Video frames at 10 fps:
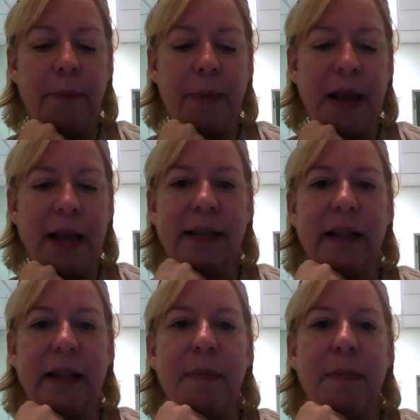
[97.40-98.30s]

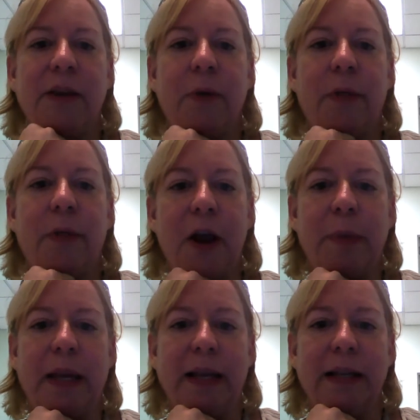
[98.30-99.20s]
basically, manual
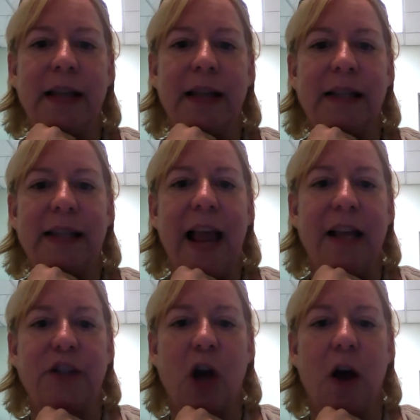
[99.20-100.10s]
therapy is
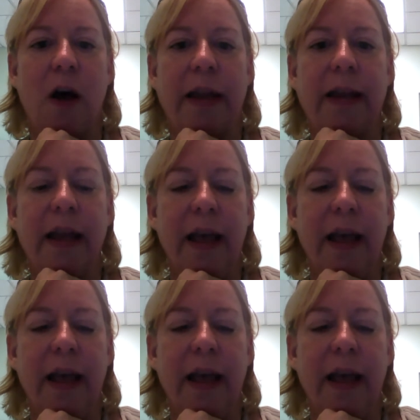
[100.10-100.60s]
hands-on.